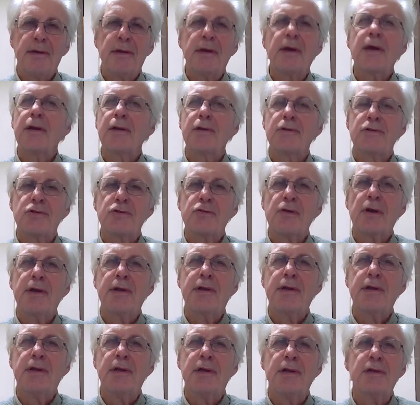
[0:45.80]
the
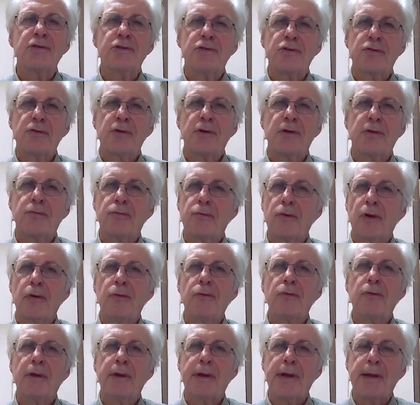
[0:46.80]
illustrated history of
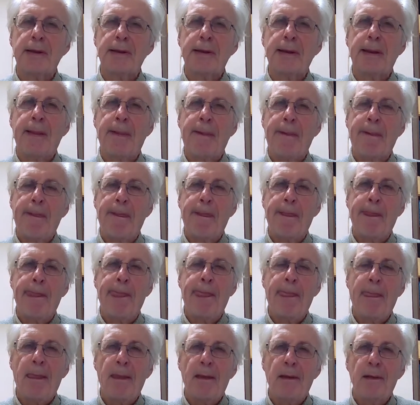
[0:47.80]
roadkill.
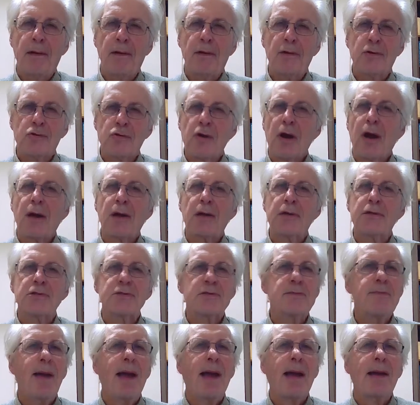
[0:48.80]
Truck
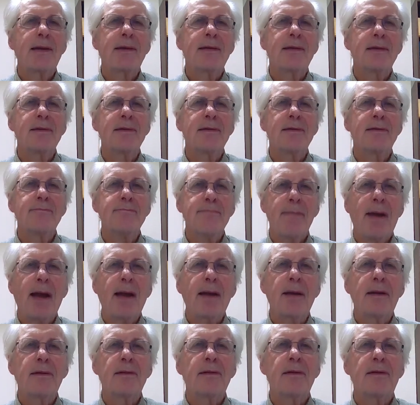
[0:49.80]
smacked and
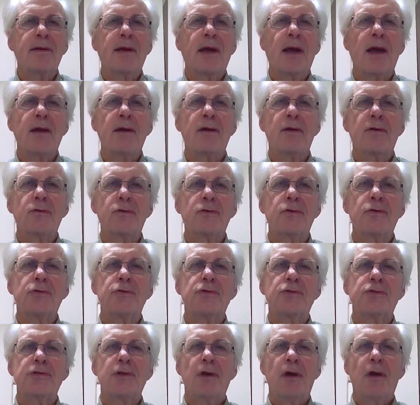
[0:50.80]
mangled
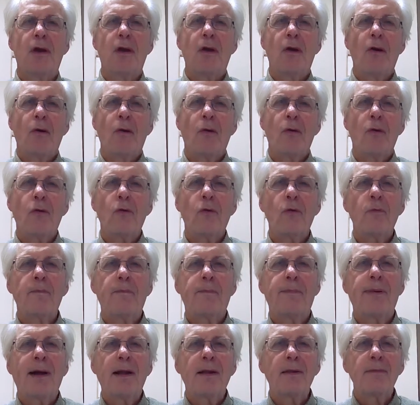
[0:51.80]
kangaroos,
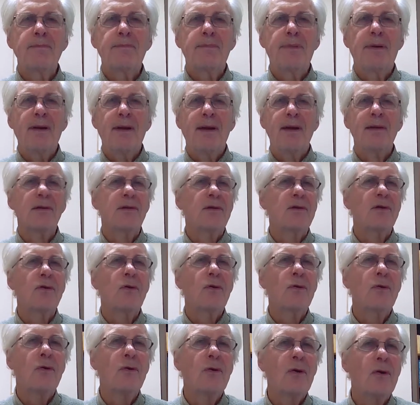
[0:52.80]
all pulp and
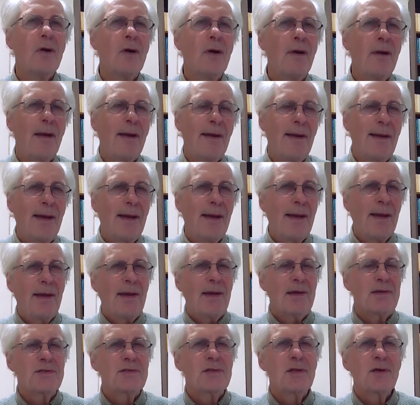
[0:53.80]
gore,
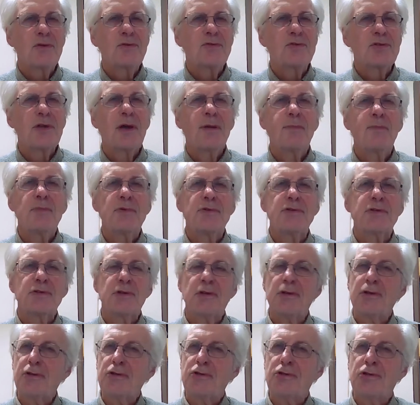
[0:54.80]
as though some
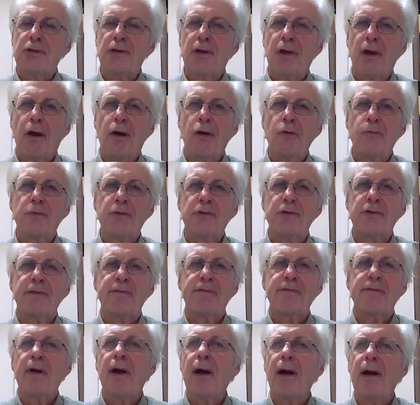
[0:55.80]
surgeon hoped
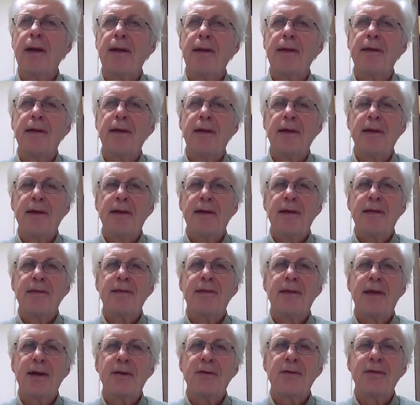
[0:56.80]
to find
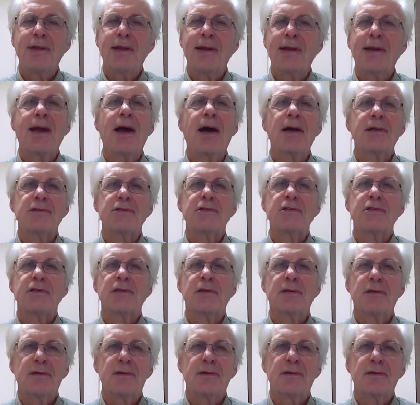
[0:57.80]
there in the
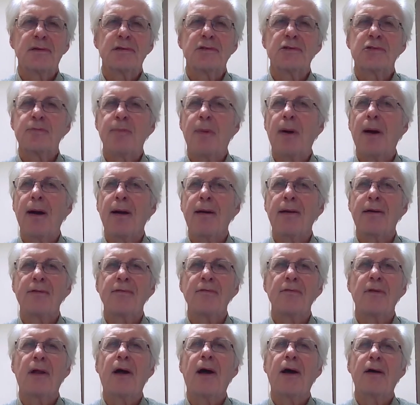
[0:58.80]
guts the spark
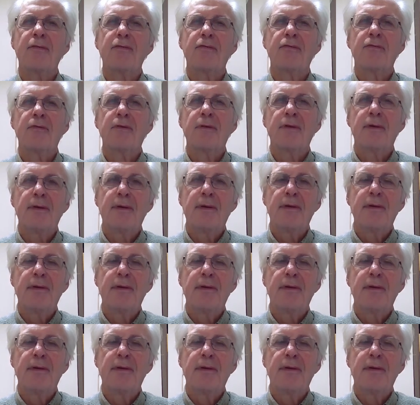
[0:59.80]
of life.